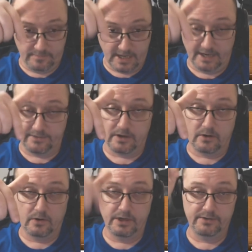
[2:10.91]
as
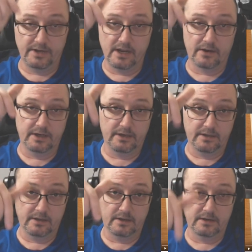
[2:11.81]
always, down in
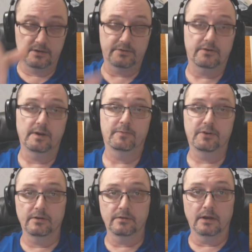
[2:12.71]
the
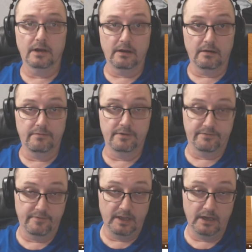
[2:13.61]
description of this
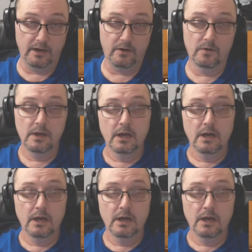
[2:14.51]
video,